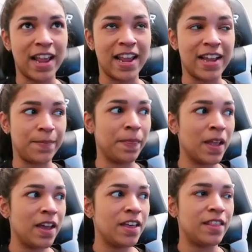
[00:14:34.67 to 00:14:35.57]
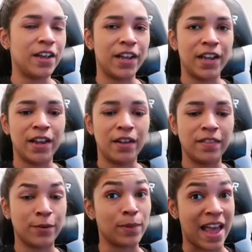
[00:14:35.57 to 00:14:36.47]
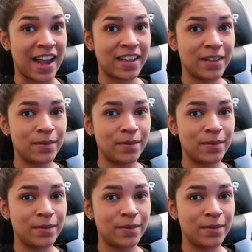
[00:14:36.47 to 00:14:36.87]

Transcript: and they're black.